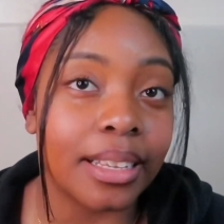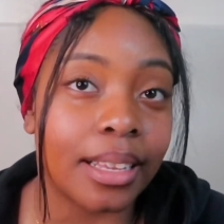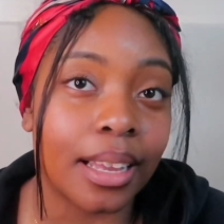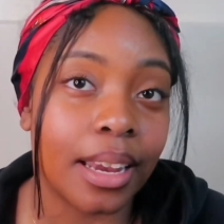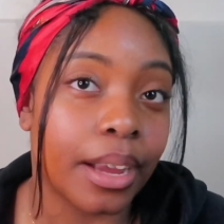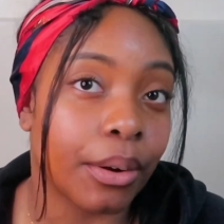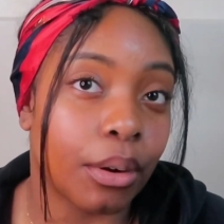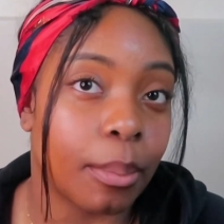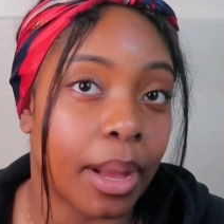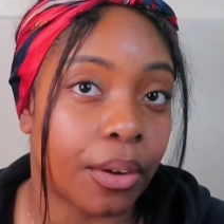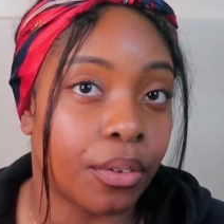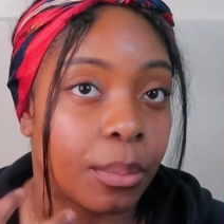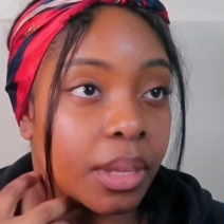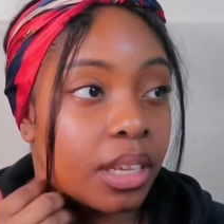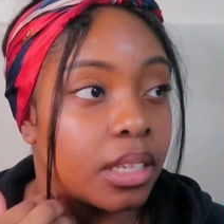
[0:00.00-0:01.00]
it didn't grow back
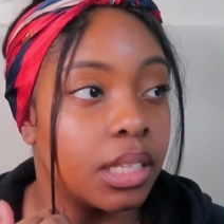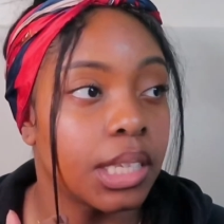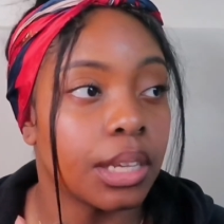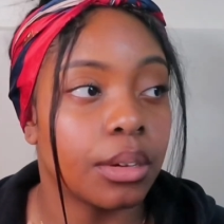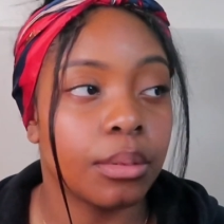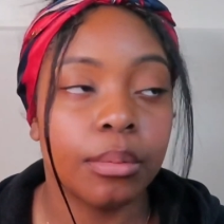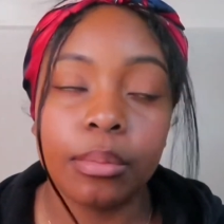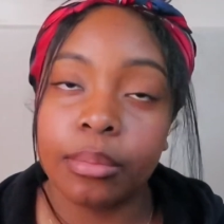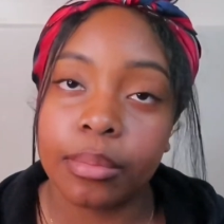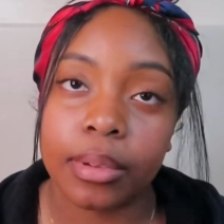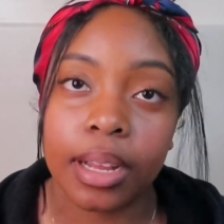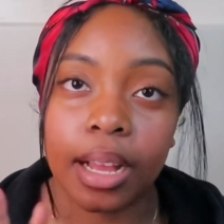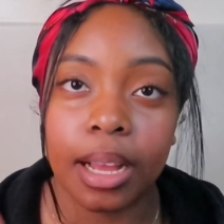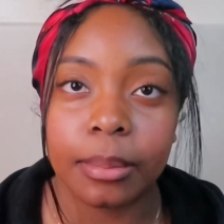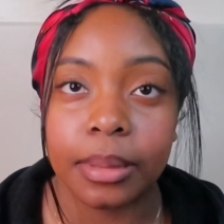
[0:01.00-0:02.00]
for me. So
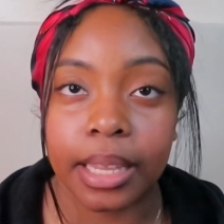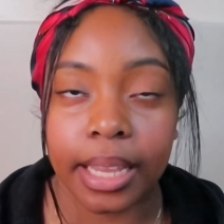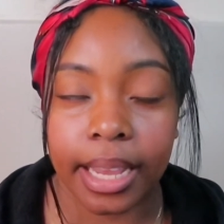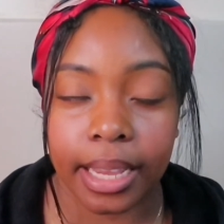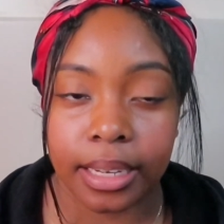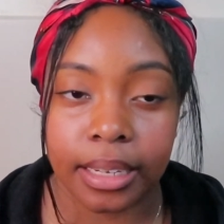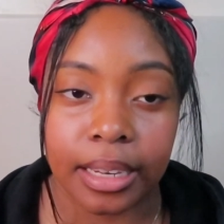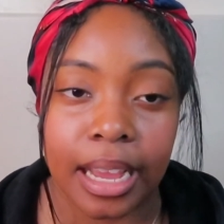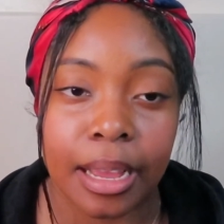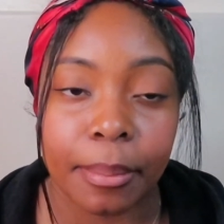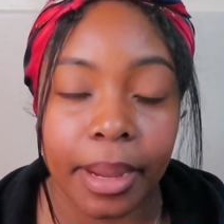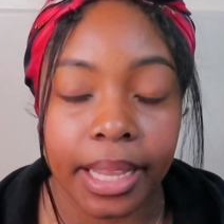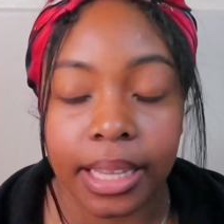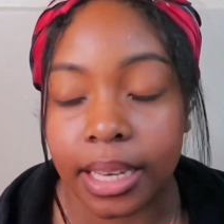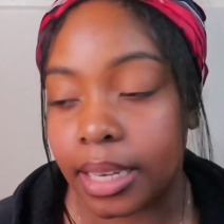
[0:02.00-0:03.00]
I'm glad I
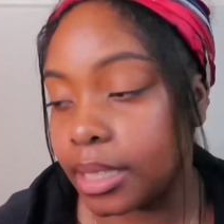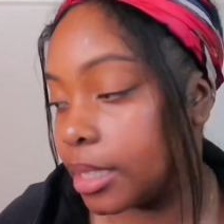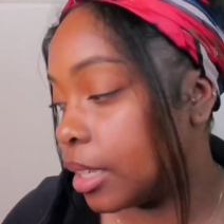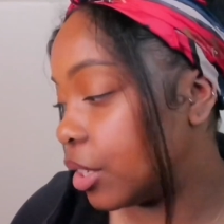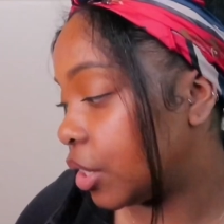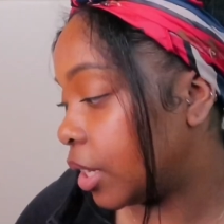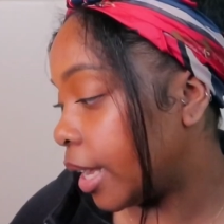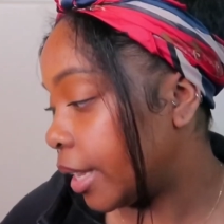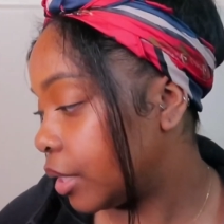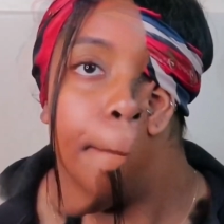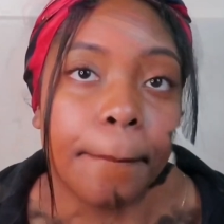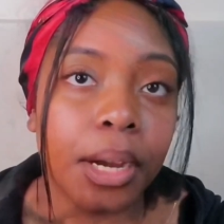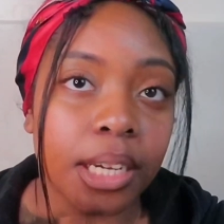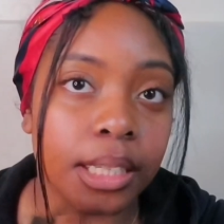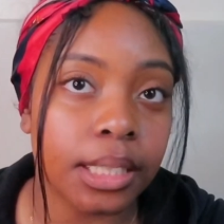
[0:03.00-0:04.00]
made the decision not to.
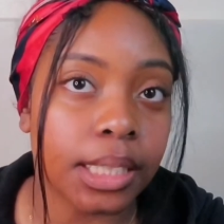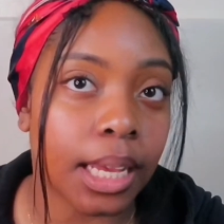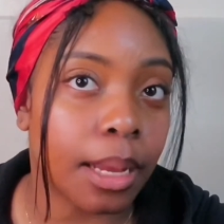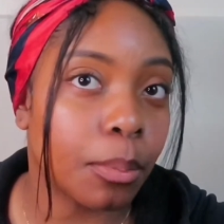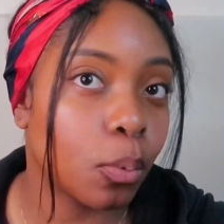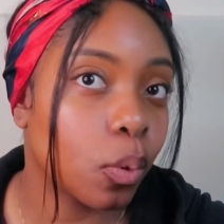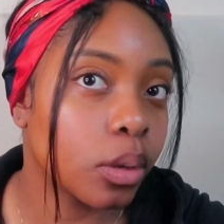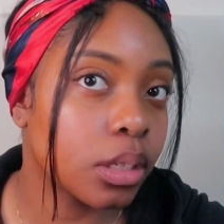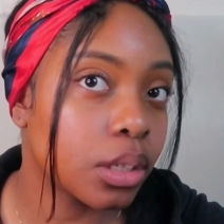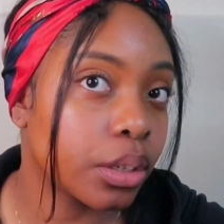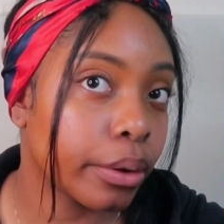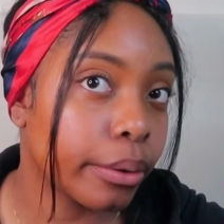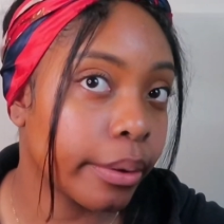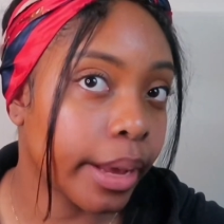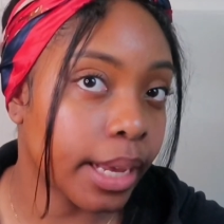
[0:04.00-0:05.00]
But I'm going to show
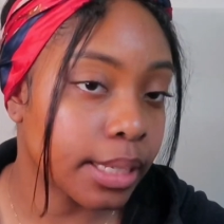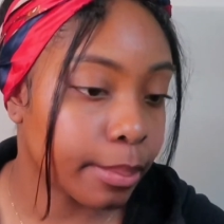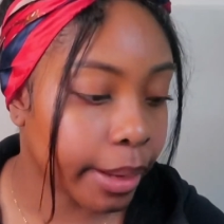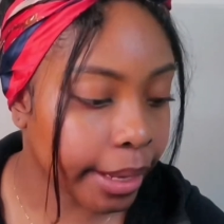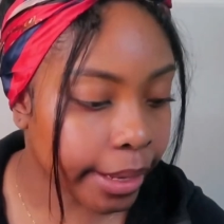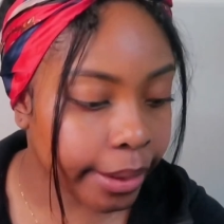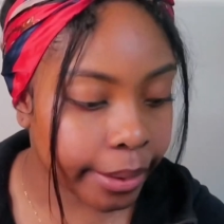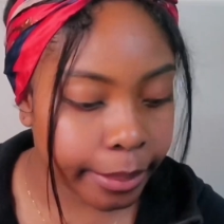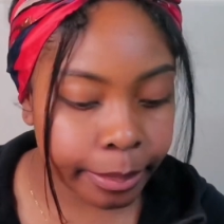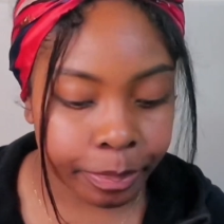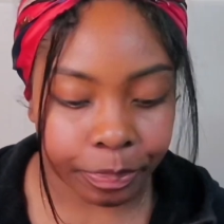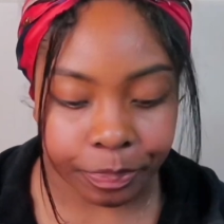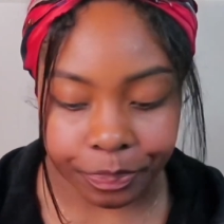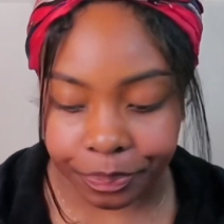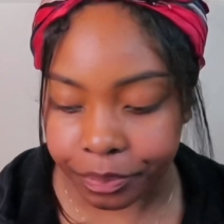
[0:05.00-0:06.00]
you guys my ear
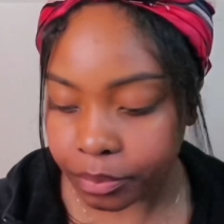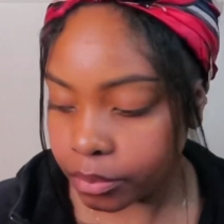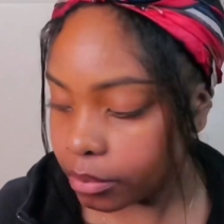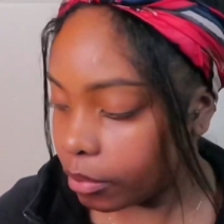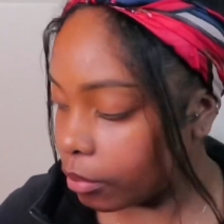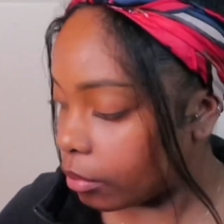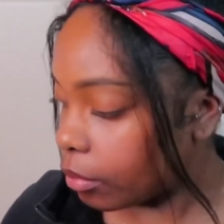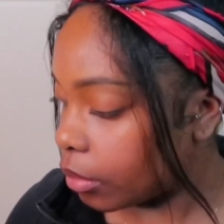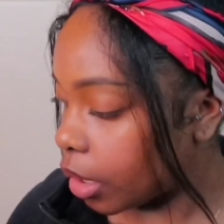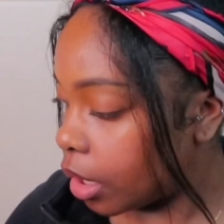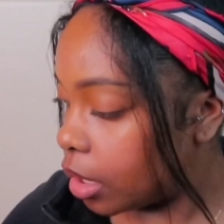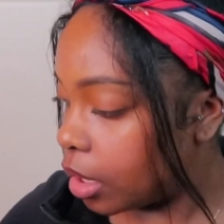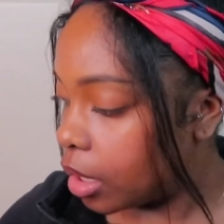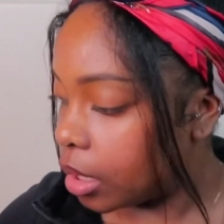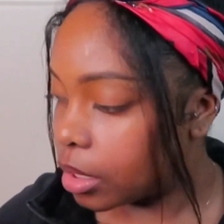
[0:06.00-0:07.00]

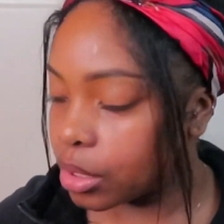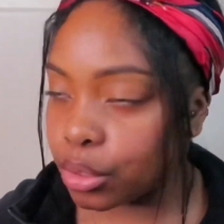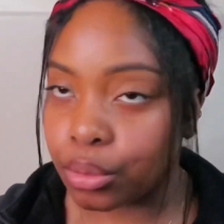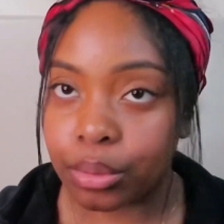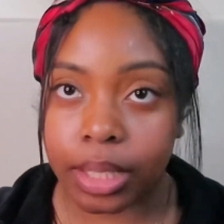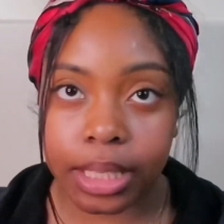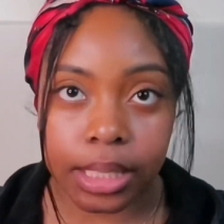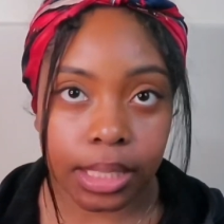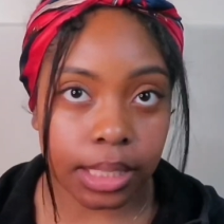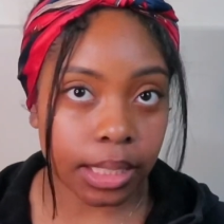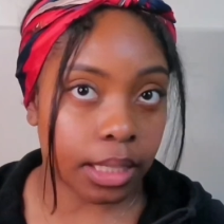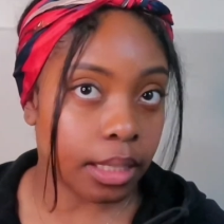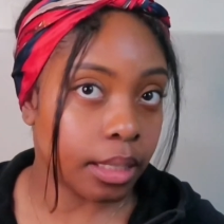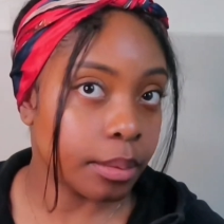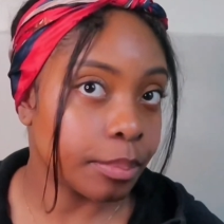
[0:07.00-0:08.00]
so you can
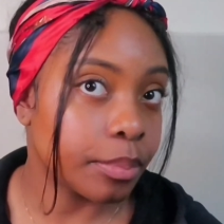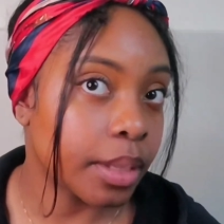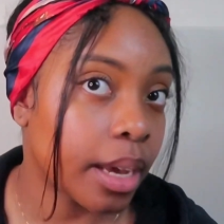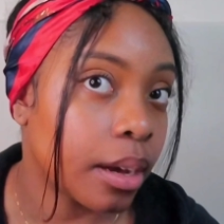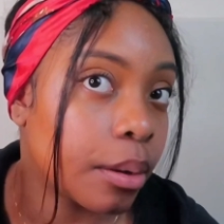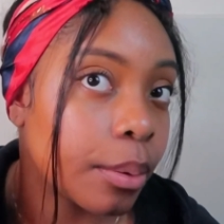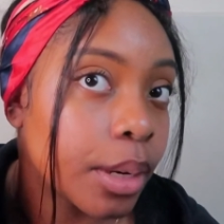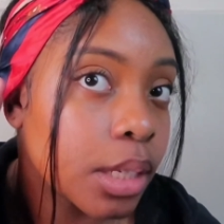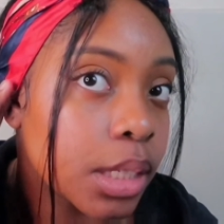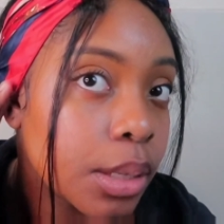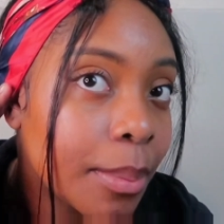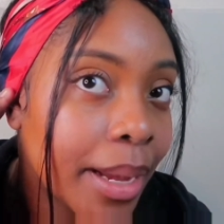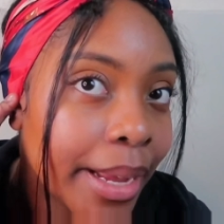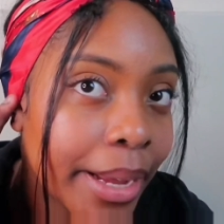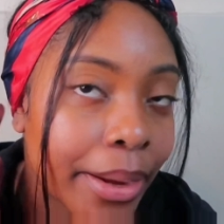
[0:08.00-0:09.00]
see how it works. So
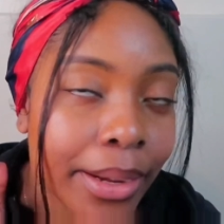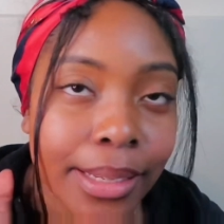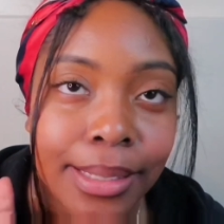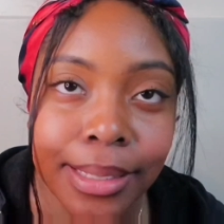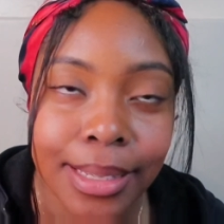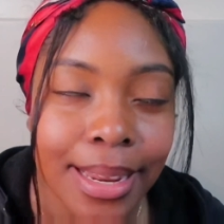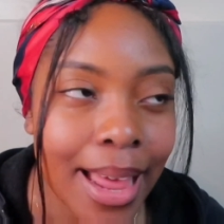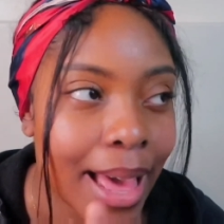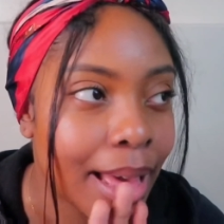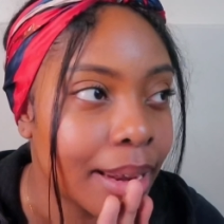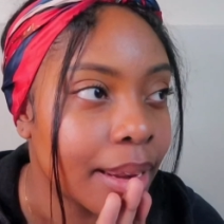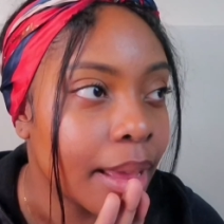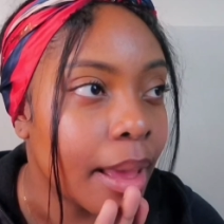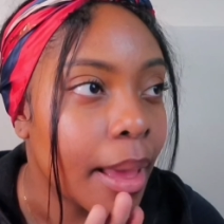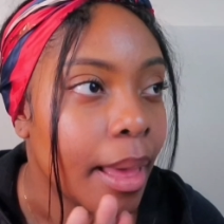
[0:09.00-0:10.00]
my ear is not
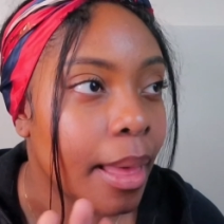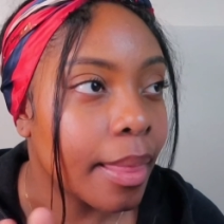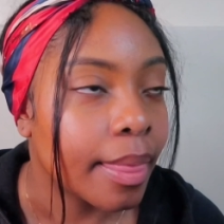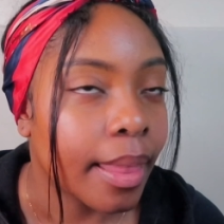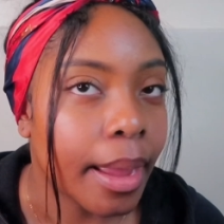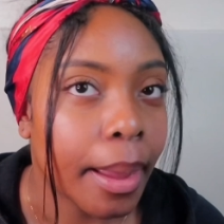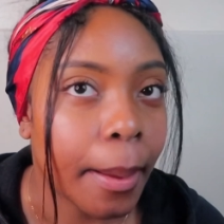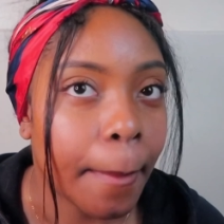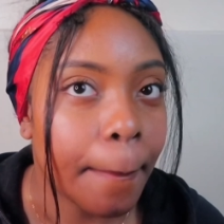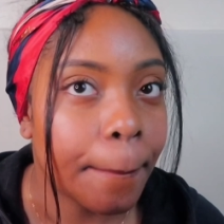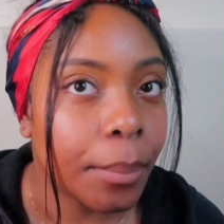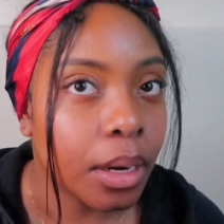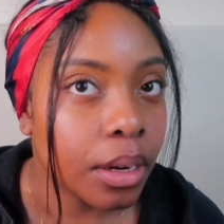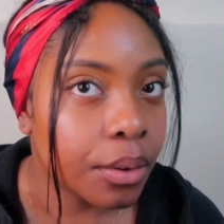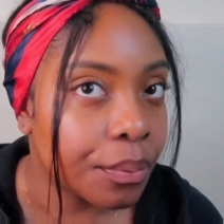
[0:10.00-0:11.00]
like
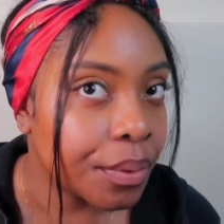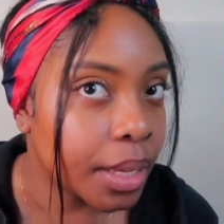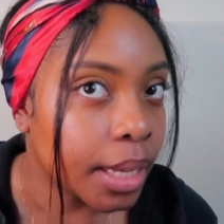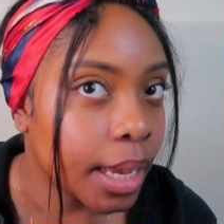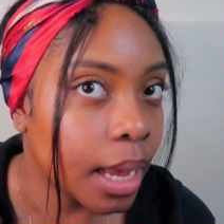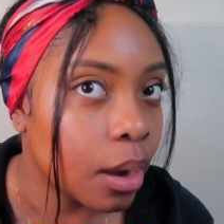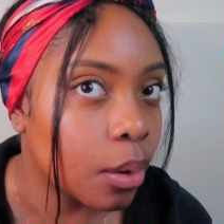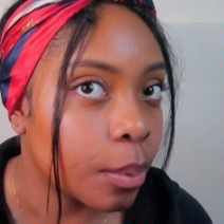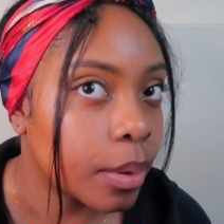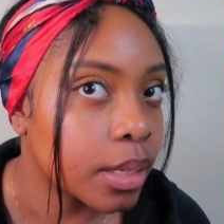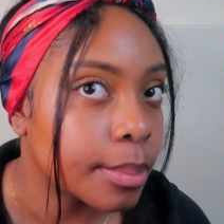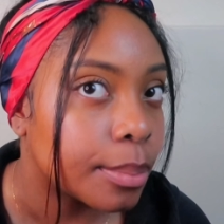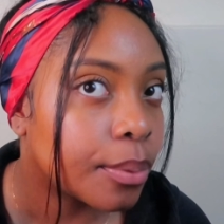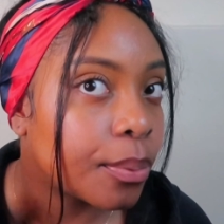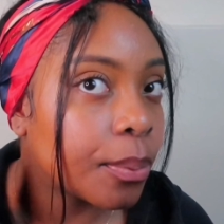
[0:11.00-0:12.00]
perfect how it was
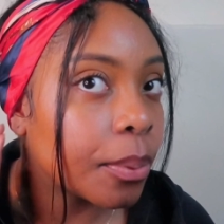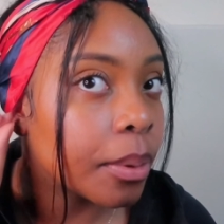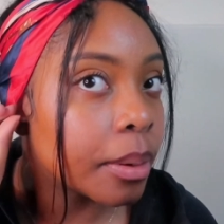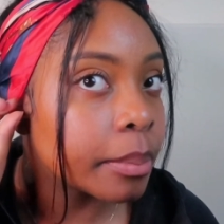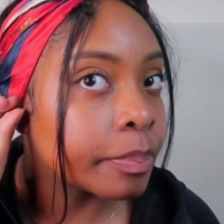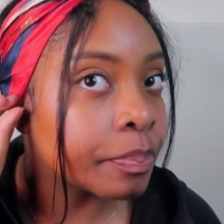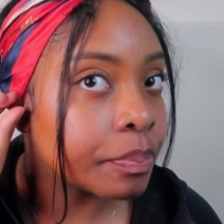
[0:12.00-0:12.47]
before